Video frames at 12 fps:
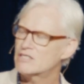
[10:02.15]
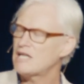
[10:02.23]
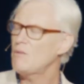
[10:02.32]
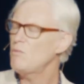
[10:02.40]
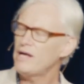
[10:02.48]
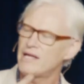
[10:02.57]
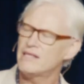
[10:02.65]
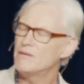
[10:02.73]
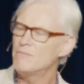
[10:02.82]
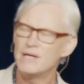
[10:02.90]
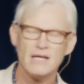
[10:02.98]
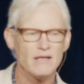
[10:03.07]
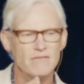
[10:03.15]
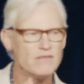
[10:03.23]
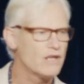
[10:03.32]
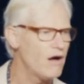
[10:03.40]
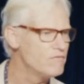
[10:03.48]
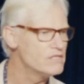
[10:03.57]
Somewhere in the middle of the
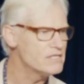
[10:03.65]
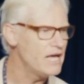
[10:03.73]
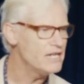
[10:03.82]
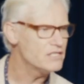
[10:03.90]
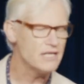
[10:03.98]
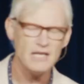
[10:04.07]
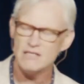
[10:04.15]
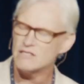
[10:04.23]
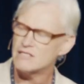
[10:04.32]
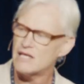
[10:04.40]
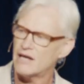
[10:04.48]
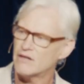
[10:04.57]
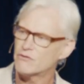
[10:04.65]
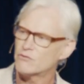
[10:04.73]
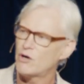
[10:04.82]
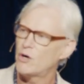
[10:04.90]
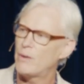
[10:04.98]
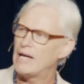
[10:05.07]
conversation, he just had a
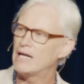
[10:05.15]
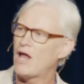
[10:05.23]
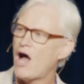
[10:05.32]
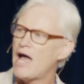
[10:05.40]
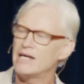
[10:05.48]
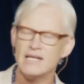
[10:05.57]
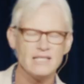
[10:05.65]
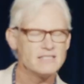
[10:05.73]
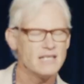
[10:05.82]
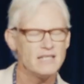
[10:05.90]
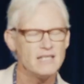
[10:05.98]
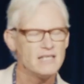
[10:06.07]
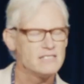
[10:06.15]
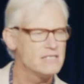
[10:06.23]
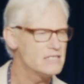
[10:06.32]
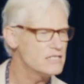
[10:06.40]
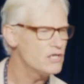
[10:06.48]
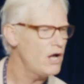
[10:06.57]
throwaway line, and he said this. He
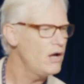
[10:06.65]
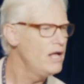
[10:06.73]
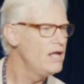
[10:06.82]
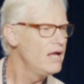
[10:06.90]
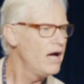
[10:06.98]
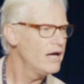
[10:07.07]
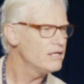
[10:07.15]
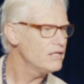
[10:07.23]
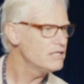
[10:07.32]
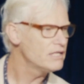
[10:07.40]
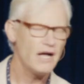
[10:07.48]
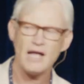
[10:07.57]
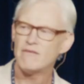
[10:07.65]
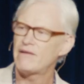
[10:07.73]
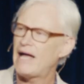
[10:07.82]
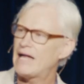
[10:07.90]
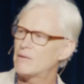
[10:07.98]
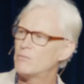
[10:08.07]
says, "You know, I don't think I
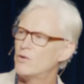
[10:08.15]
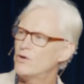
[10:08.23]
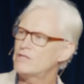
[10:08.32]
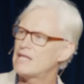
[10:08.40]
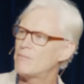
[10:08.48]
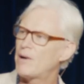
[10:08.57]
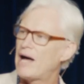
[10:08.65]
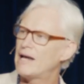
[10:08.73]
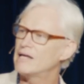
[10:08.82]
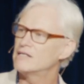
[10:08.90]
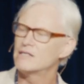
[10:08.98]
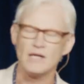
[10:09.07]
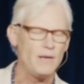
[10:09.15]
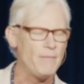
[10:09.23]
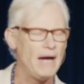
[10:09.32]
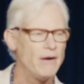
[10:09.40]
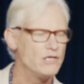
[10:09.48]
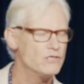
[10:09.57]
ever had a birthday party till I
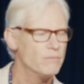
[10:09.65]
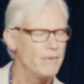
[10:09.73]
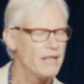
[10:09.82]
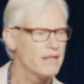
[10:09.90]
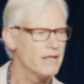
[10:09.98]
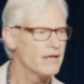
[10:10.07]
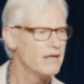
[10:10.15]
married your mother."